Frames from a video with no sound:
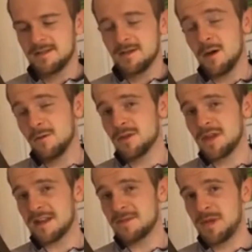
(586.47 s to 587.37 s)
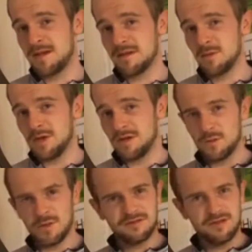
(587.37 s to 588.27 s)
Over the next period,
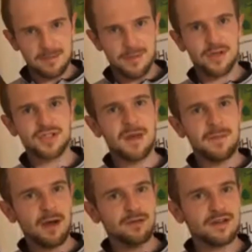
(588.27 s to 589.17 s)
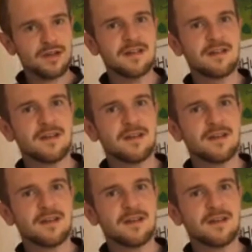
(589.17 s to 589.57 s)
we'll try and push that boundary,